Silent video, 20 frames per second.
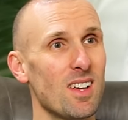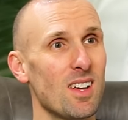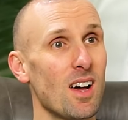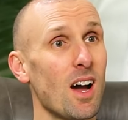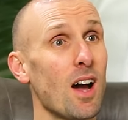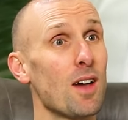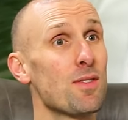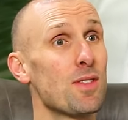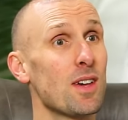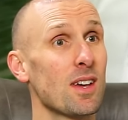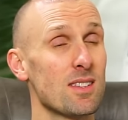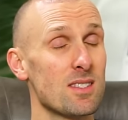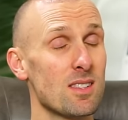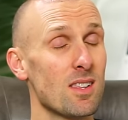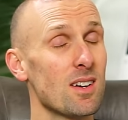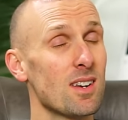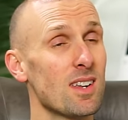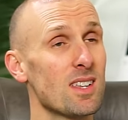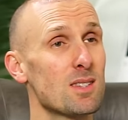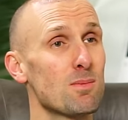I think it's
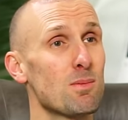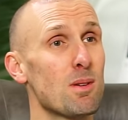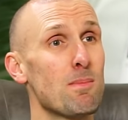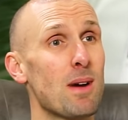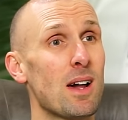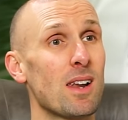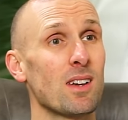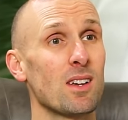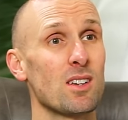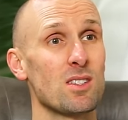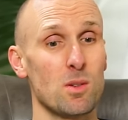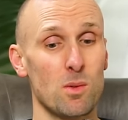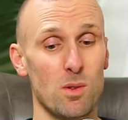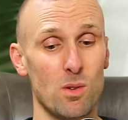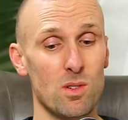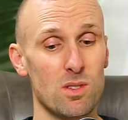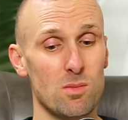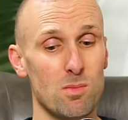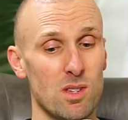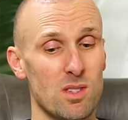likely to be Malaga. So we've
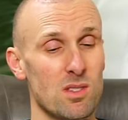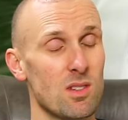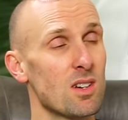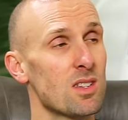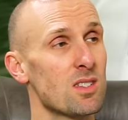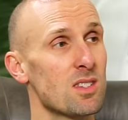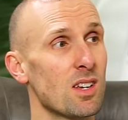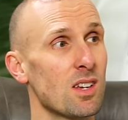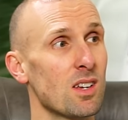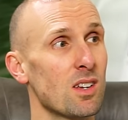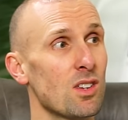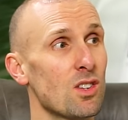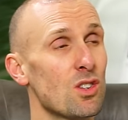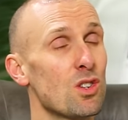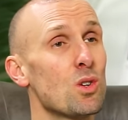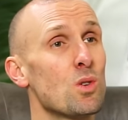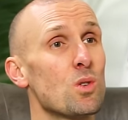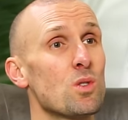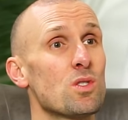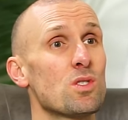got some exciting
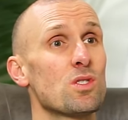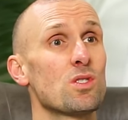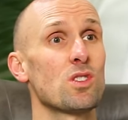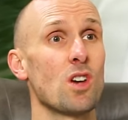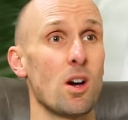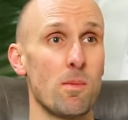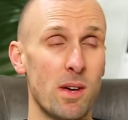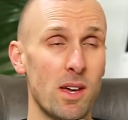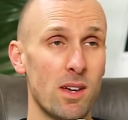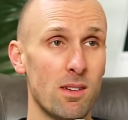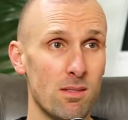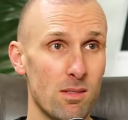news coming.